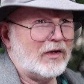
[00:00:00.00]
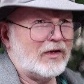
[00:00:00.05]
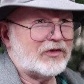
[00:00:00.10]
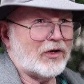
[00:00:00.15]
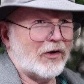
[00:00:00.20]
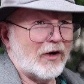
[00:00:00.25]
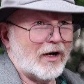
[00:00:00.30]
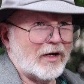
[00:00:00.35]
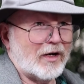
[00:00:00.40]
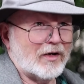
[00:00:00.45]

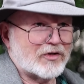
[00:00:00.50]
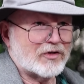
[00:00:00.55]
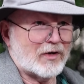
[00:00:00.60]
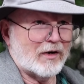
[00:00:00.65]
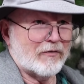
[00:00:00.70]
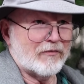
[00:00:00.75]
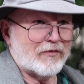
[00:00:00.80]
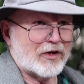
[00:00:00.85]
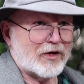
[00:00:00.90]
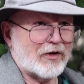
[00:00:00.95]
starting to
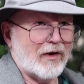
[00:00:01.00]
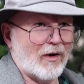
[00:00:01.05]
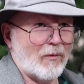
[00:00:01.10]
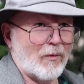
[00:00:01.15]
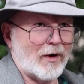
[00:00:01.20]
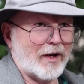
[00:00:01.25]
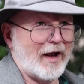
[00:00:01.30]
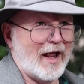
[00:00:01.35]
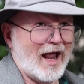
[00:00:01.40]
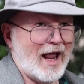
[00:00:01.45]
try to figure
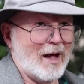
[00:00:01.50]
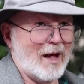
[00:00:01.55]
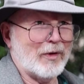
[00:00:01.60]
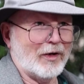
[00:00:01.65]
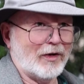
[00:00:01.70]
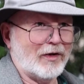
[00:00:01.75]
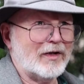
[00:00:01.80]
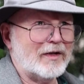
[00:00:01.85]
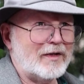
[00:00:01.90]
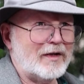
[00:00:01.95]
out what had
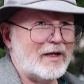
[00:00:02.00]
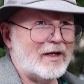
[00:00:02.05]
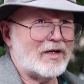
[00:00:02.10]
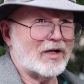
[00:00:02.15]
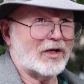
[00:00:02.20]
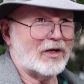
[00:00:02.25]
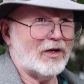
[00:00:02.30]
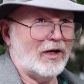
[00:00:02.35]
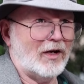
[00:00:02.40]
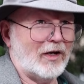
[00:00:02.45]
happened
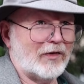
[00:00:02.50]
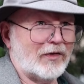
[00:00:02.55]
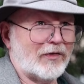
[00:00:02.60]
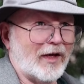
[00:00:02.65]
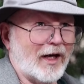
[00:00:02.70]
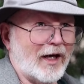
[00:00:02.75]
to cause